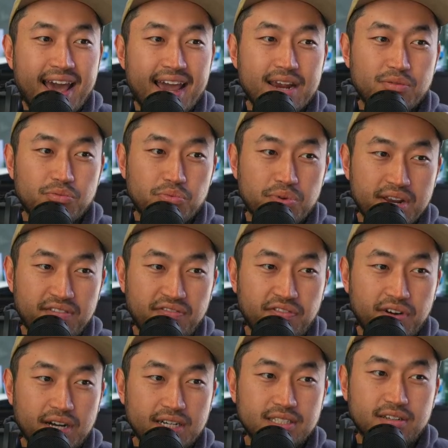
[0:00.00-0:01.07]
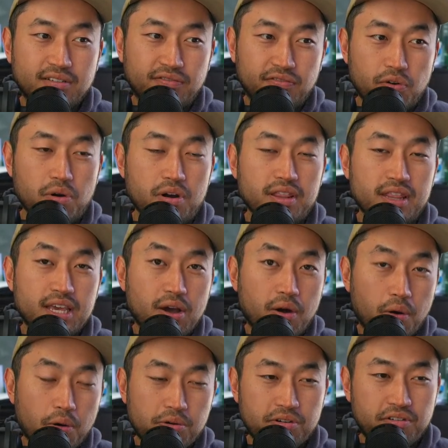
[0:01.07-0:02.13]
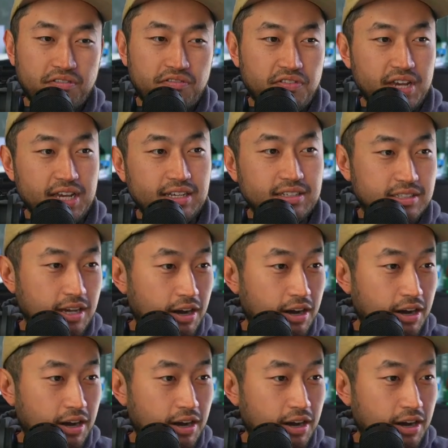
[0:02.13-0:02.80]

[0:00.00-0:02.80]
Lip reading: a refund for the order fee.